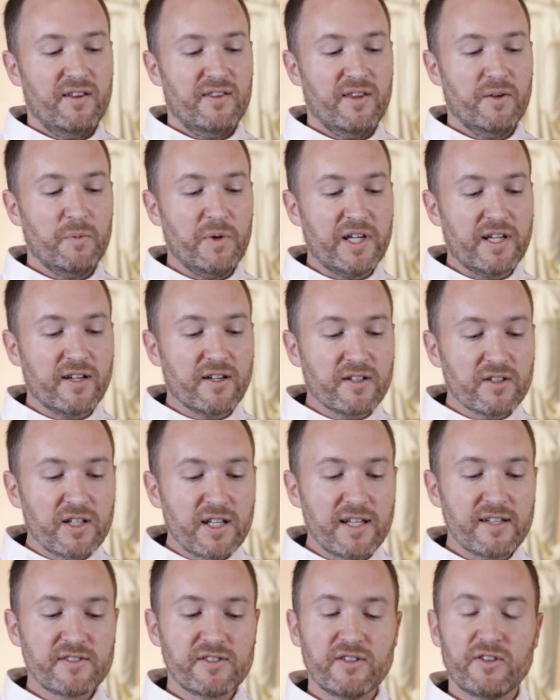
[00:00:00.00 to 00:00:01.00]
then we can
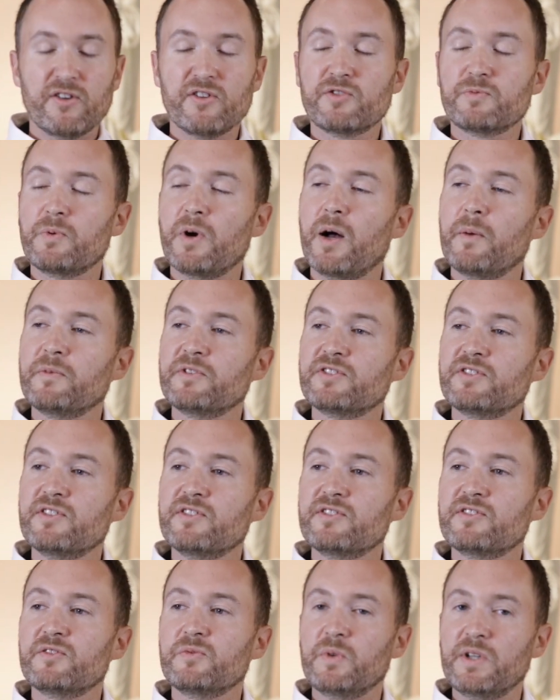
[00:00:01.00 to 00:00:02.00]
cling to those
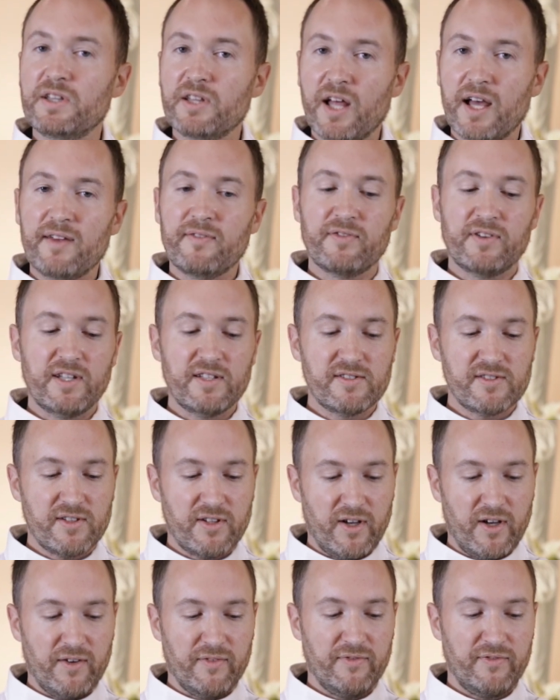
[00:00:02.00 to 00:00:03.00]
promises when life gets
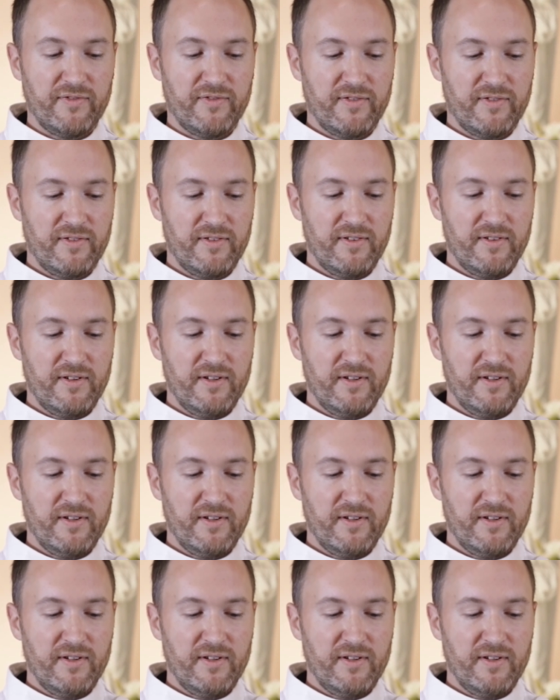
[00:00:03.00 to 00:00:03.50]
tough.